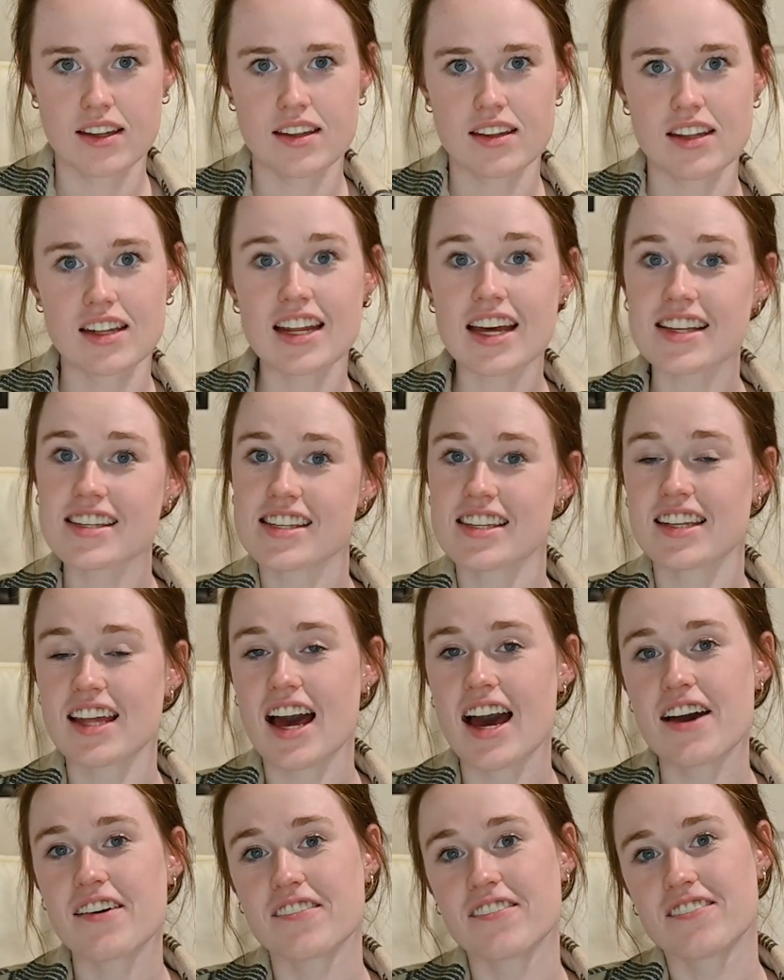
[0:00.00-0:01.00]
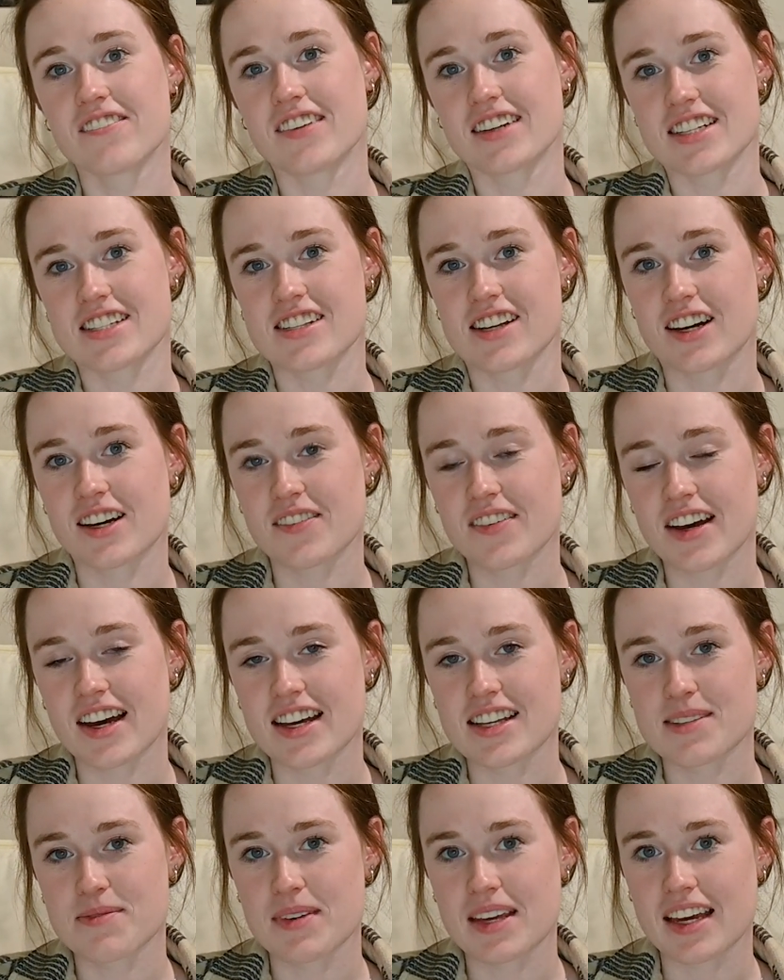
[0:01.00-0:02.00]
The next thing that I want to talk about
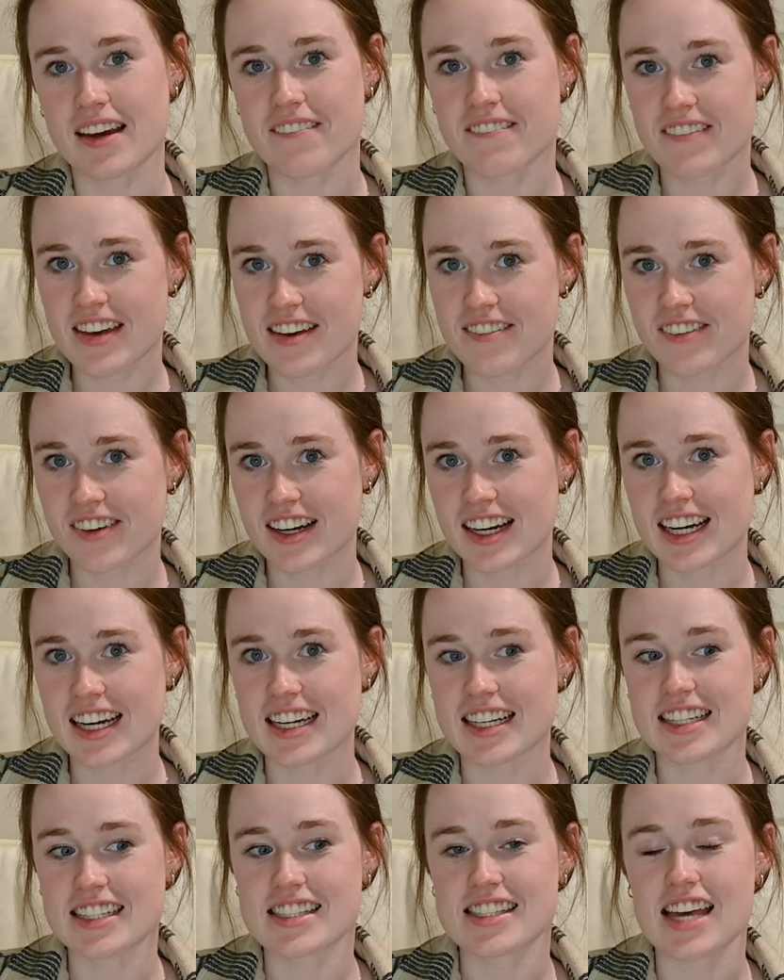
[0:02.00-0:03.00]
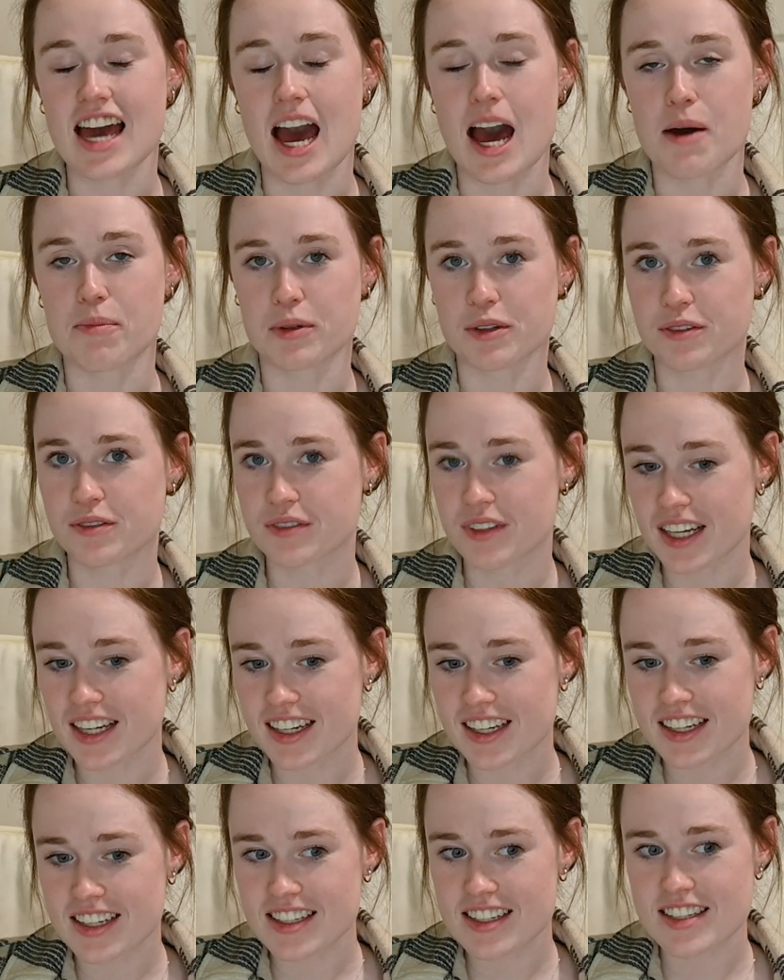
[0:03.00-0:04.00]
as being a favorite is Apple
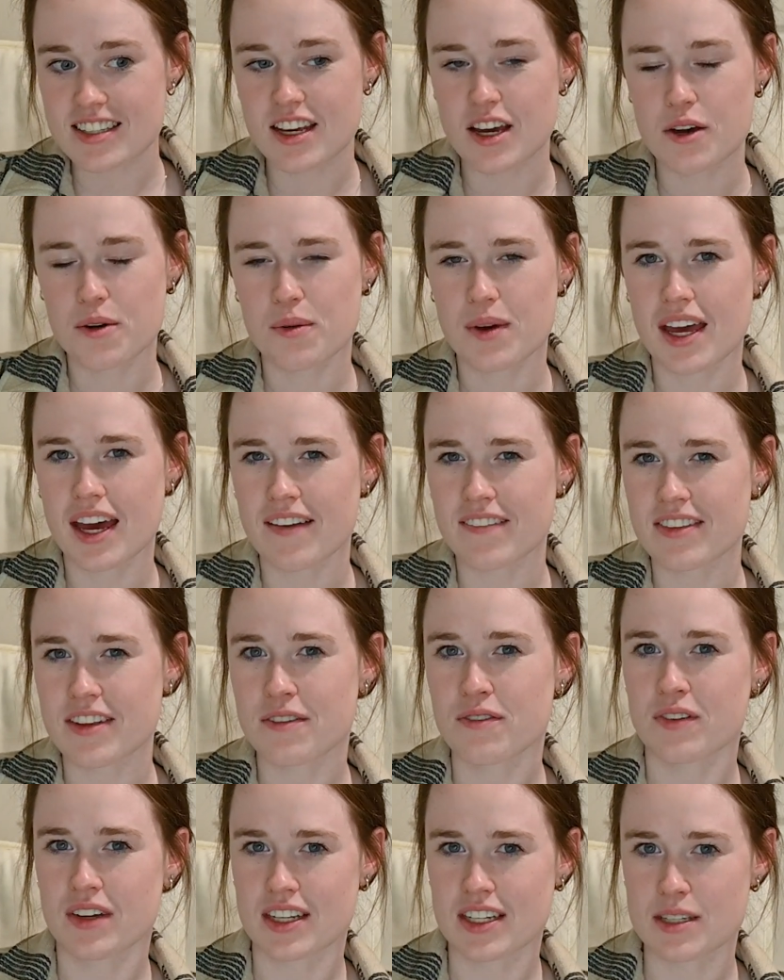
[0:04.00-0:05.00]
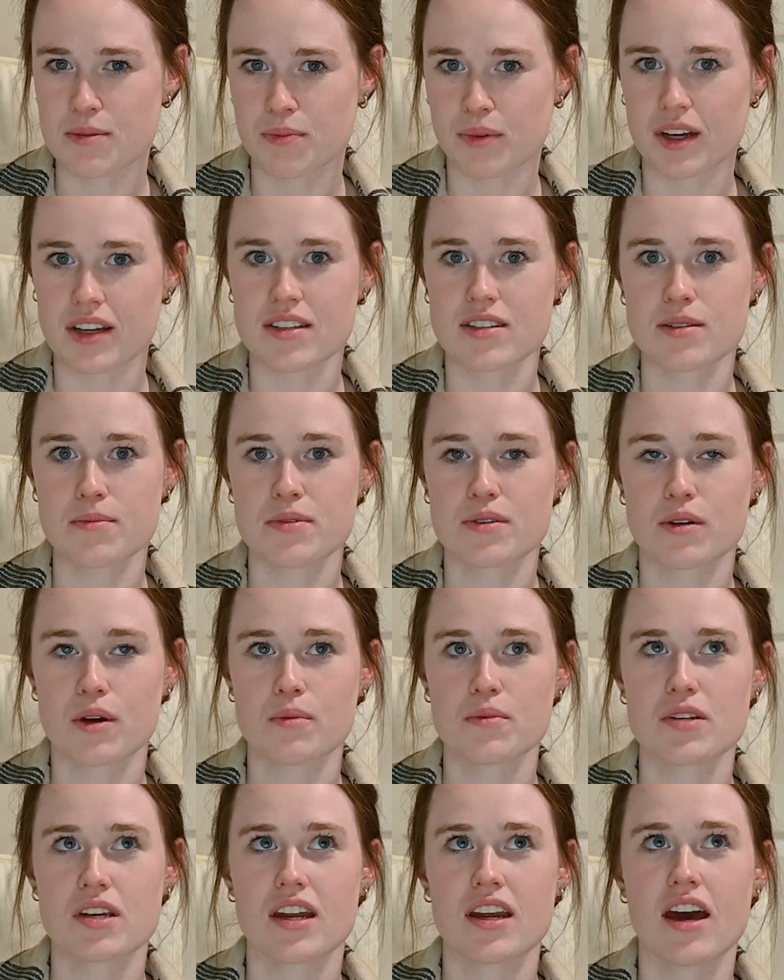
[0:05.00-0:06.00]
Fitness. We have the Fitness Plus
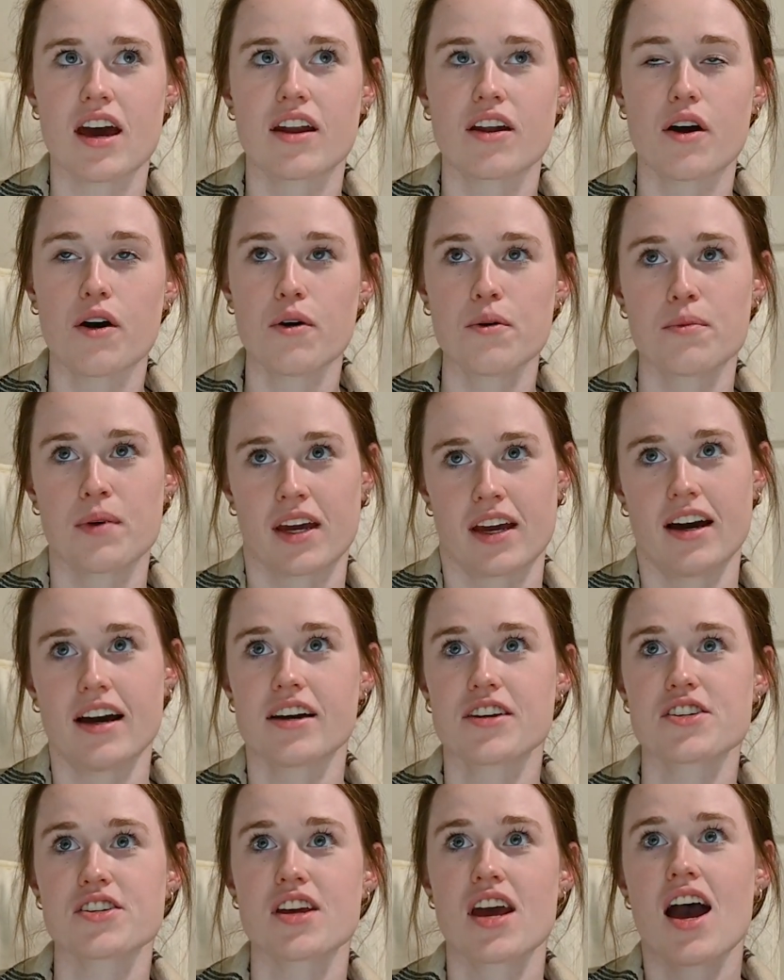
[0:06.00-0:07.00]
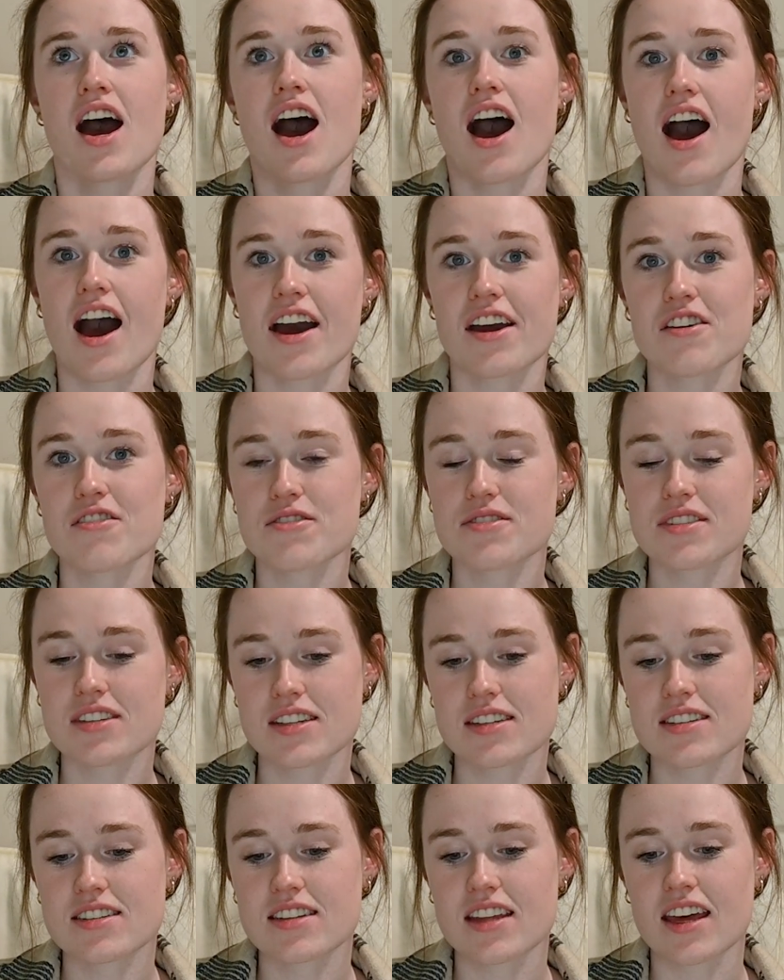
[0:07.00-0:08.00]
subscription, and oh my gosh, I use
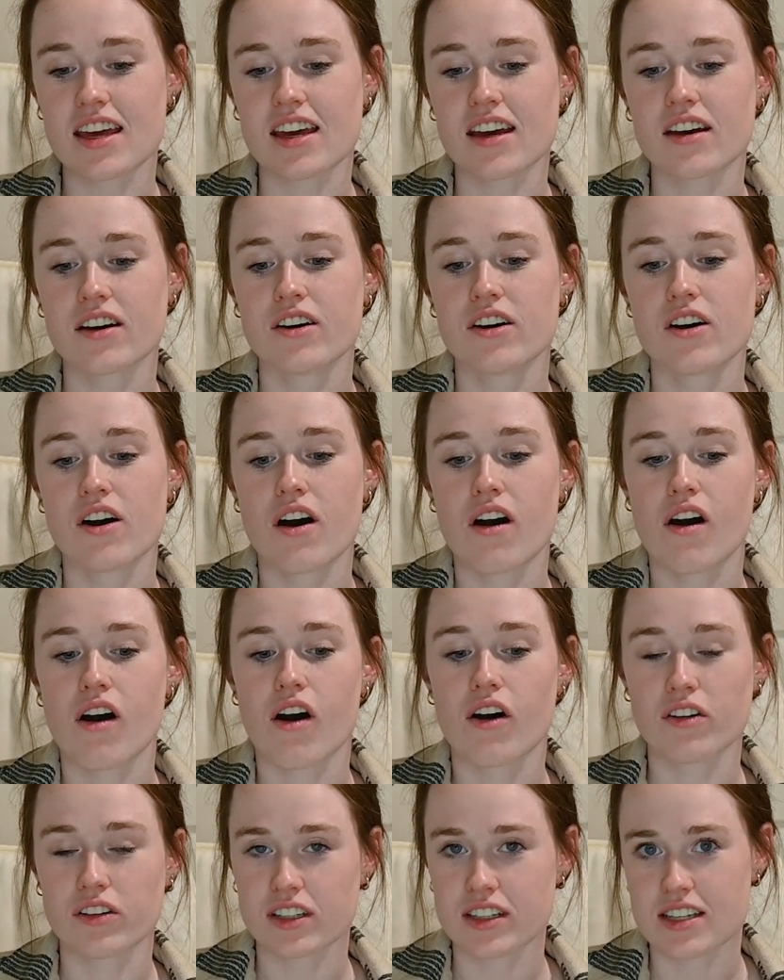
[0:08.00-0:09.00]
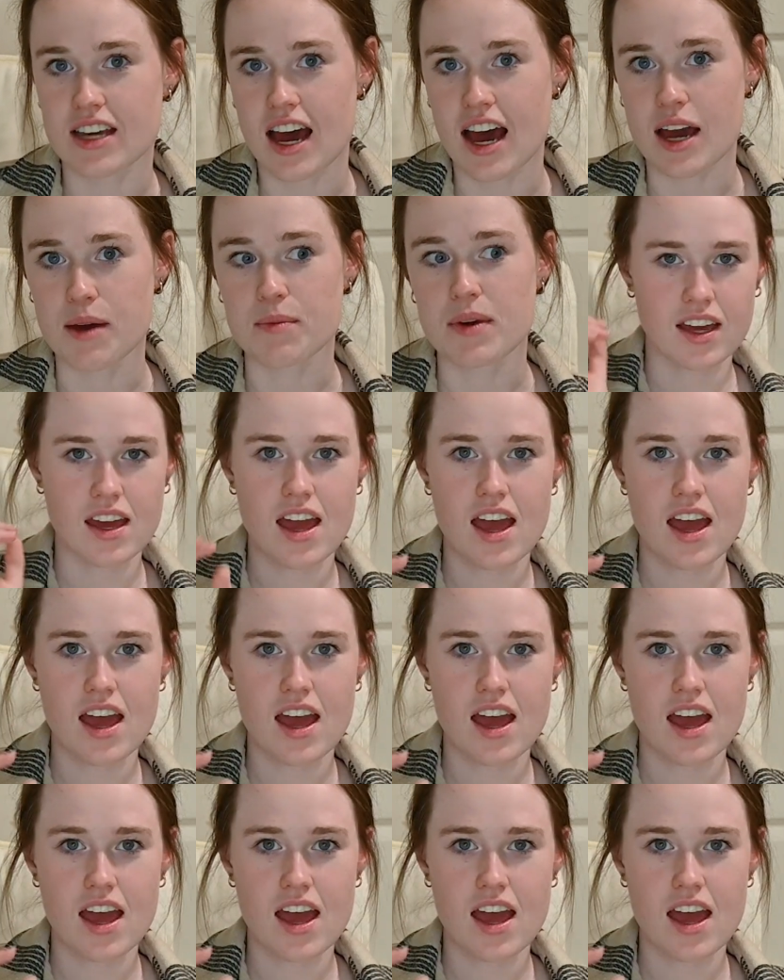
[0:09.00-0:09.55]
this thing all the time.